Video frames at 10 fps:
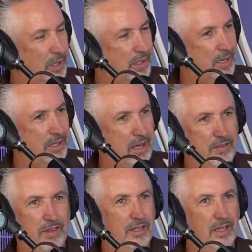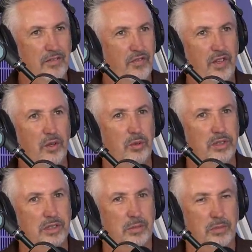And I think they feel when
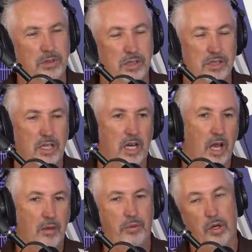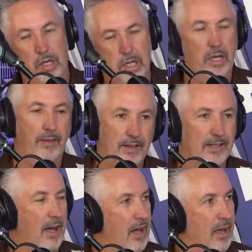someone's just like putting in the
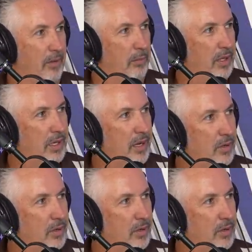time, you know?